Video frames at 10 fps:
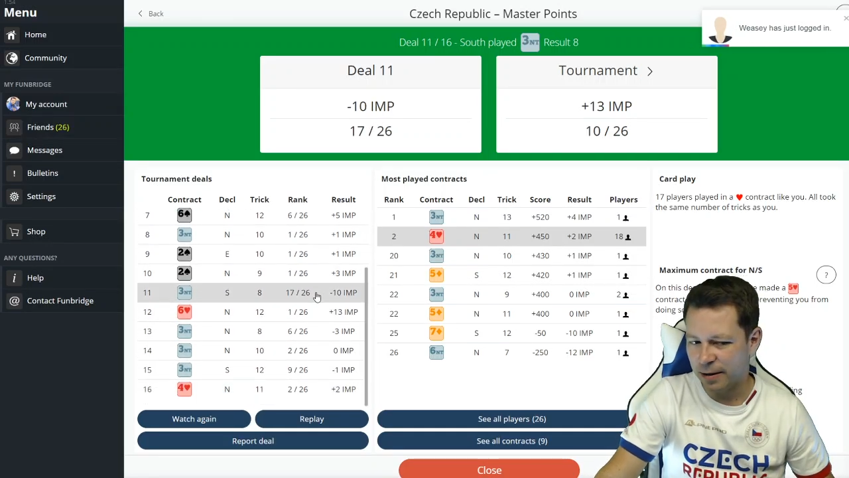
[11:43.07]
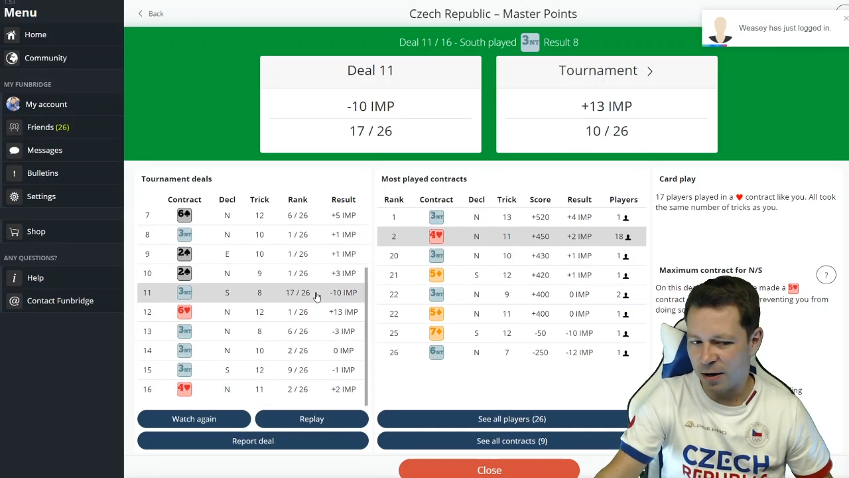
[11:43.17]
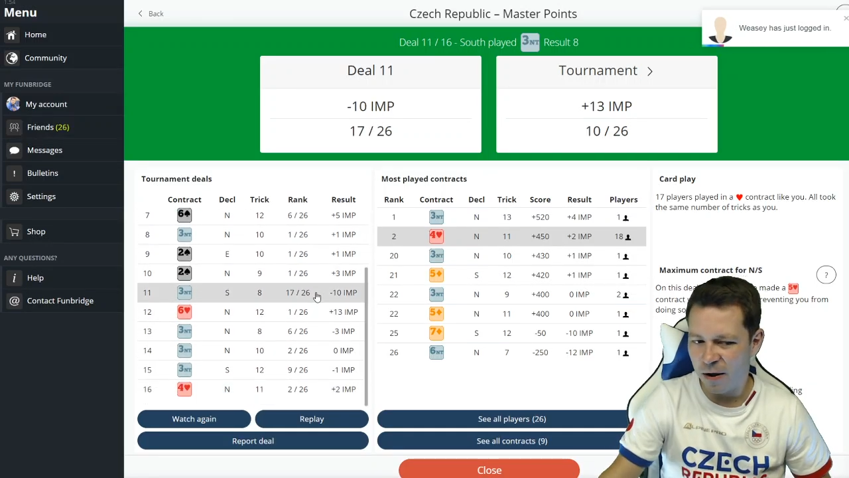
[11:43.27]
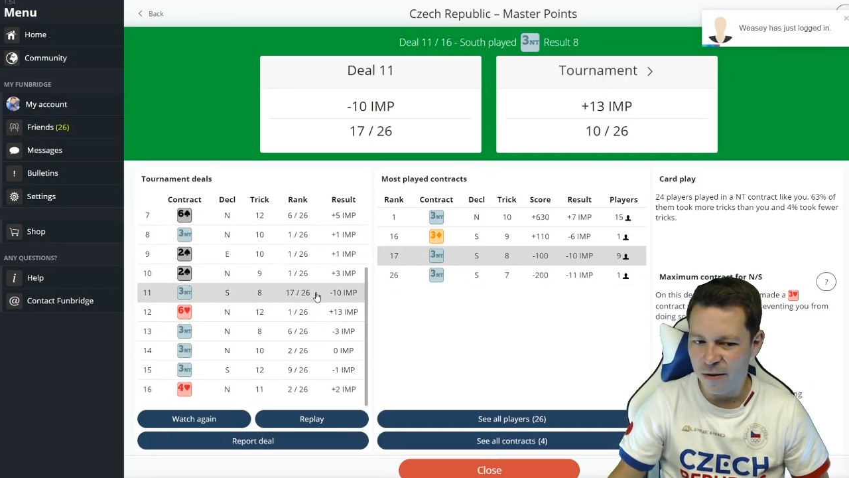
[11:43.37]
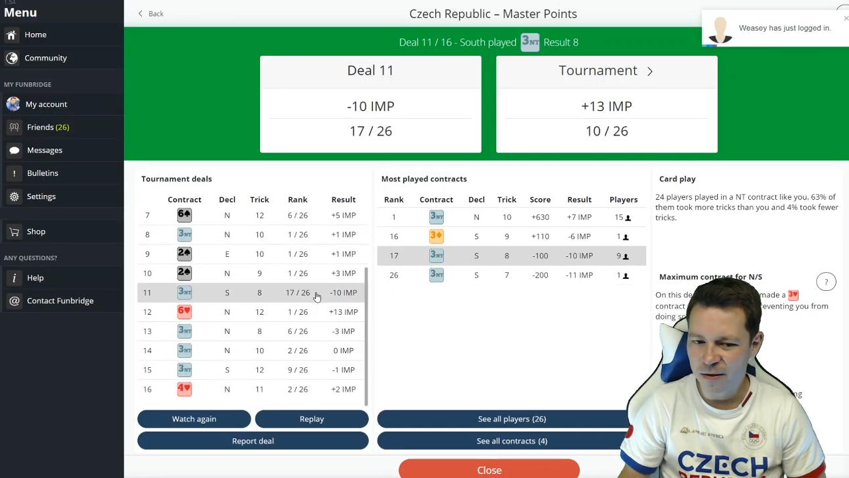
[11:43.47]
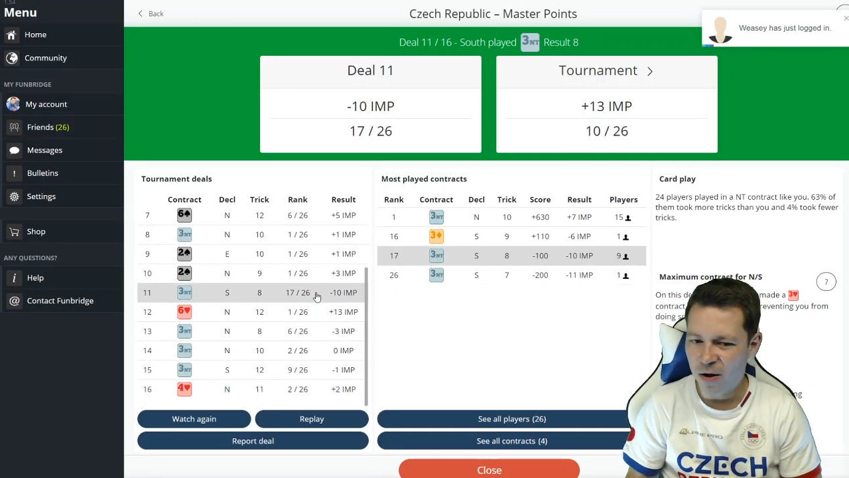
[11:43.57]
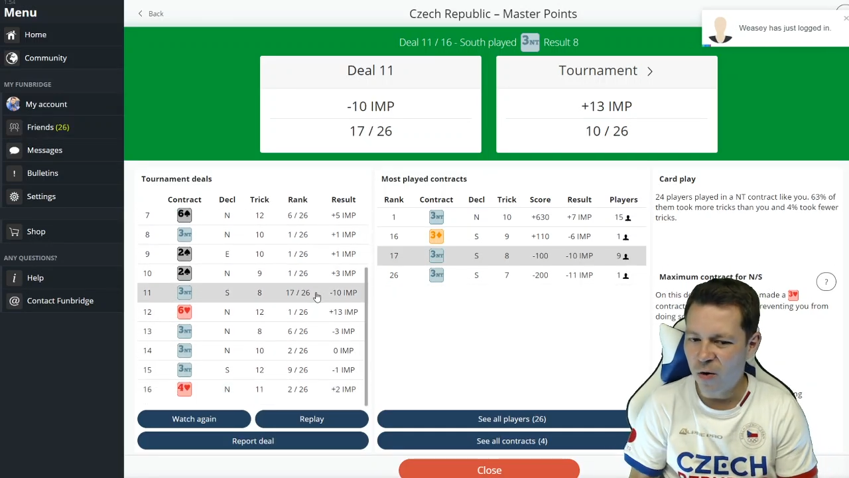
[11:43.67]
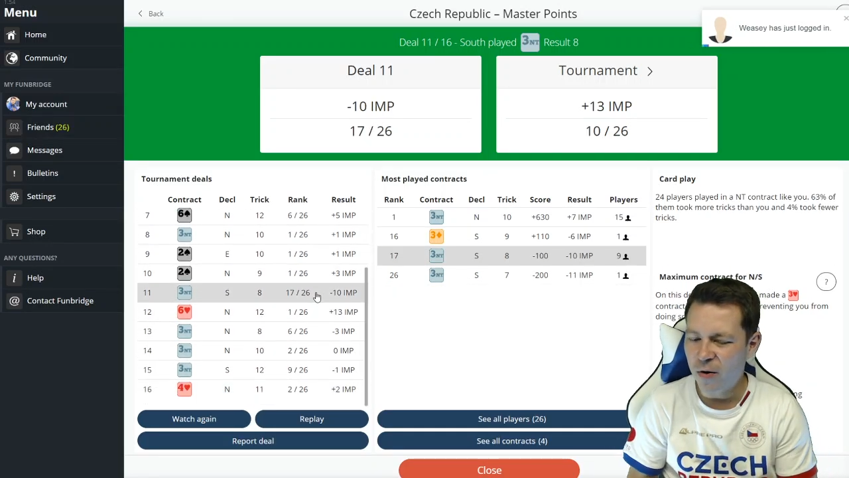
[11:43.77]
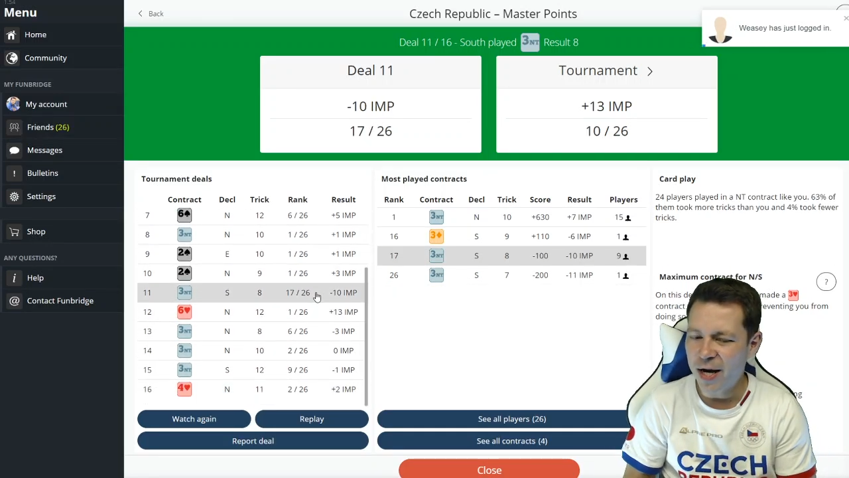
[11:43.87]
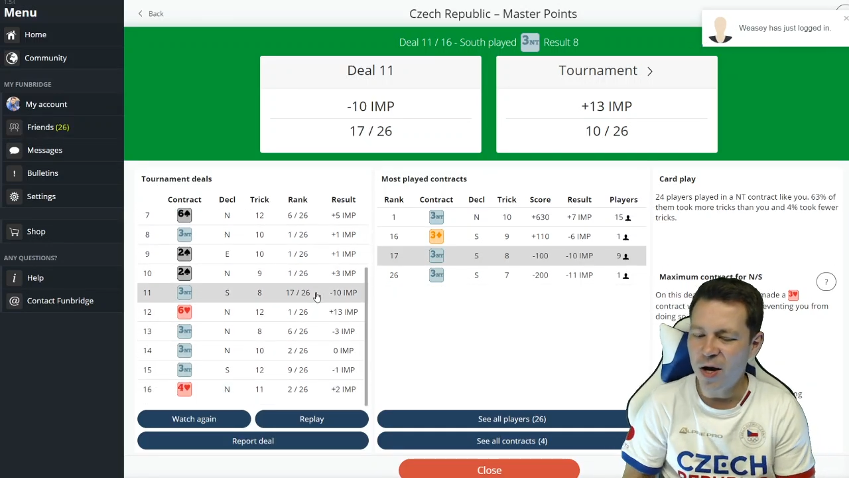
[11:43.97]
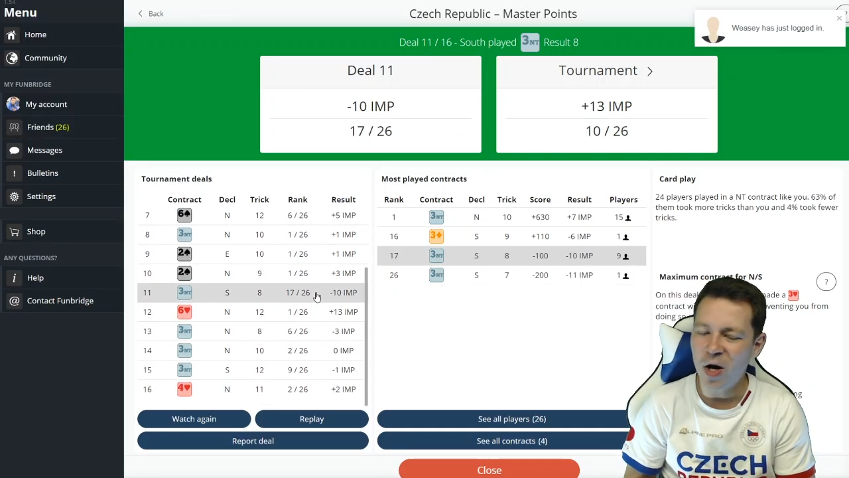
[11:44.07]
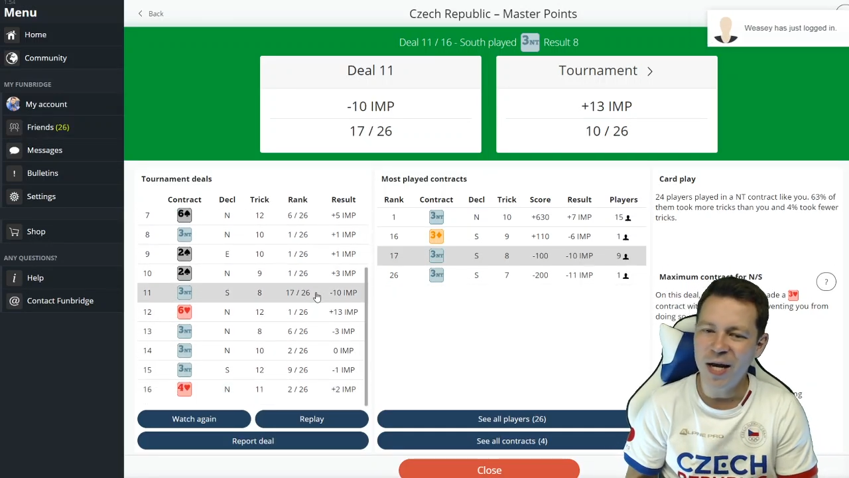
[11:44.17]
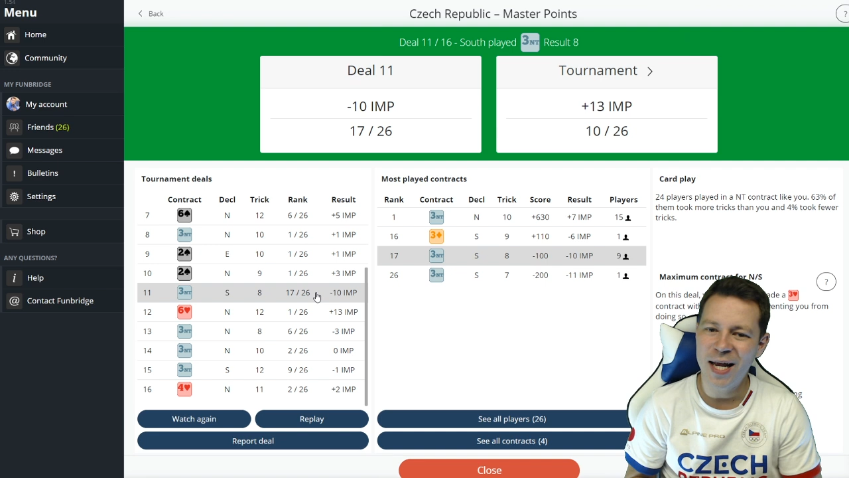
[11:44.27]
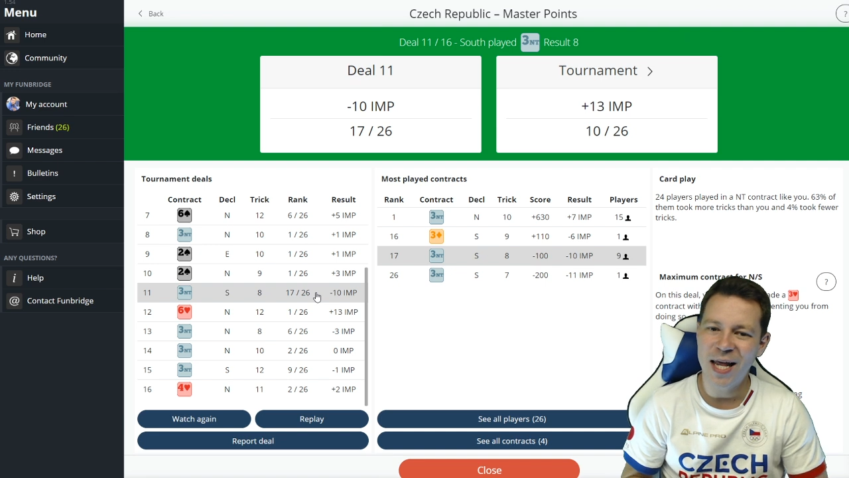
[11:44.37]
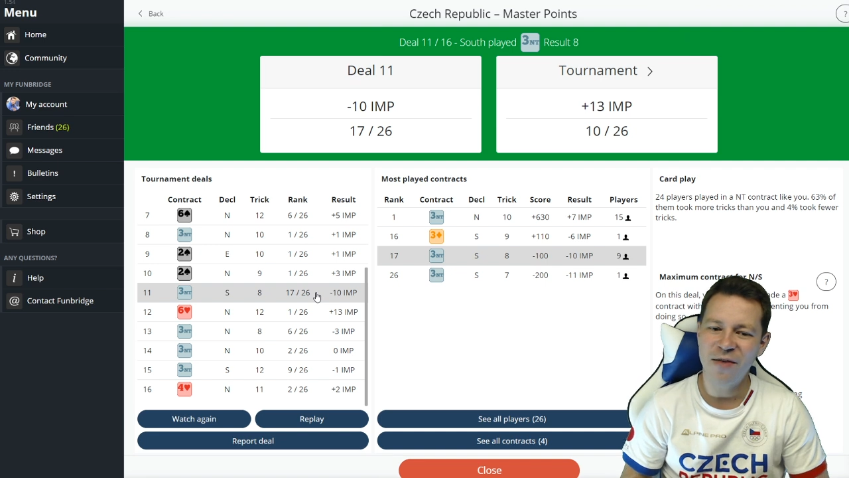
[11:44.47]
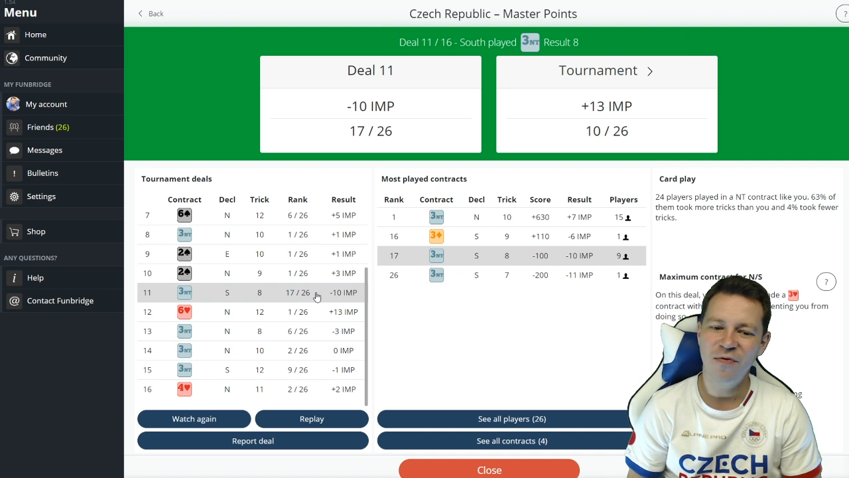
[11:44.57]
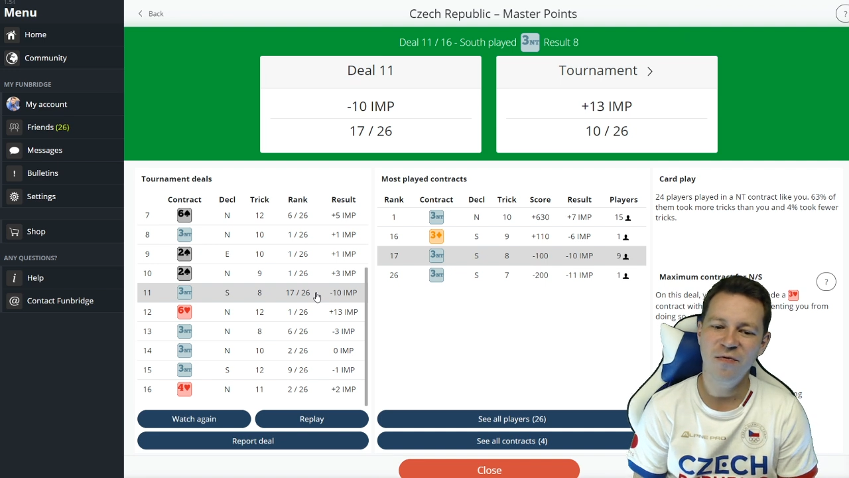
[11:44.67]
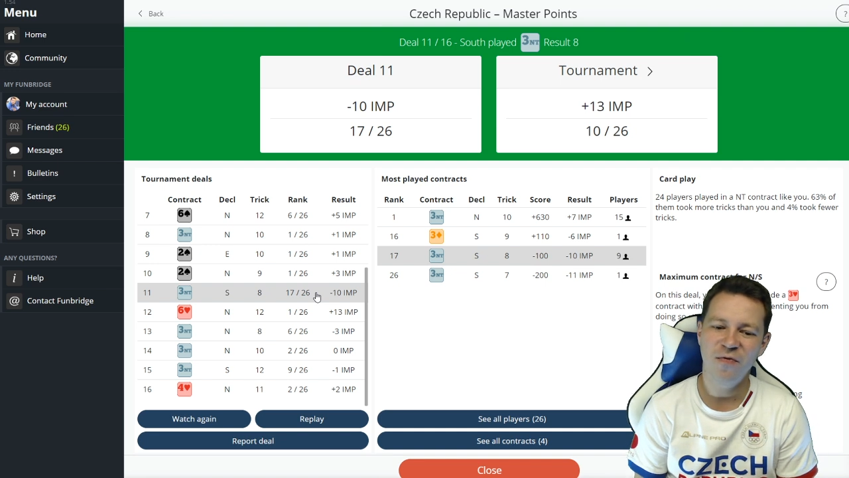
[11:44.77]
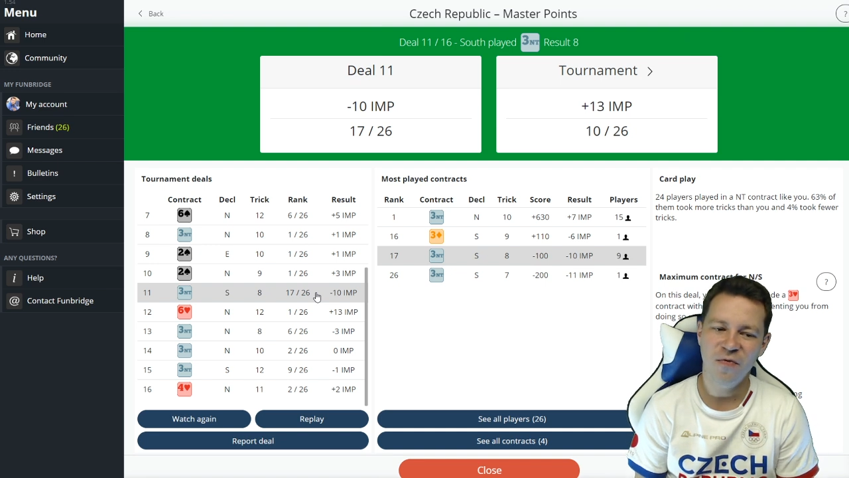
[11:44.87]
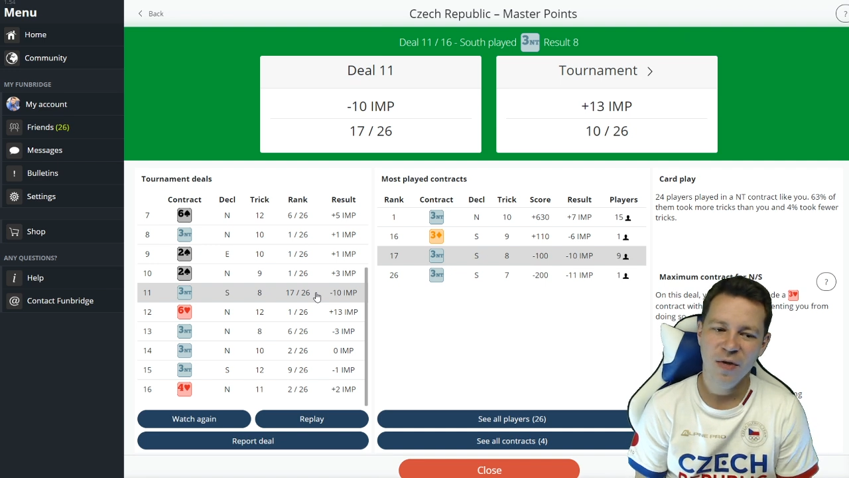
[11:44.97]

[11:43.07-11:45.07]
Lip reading: already on 11th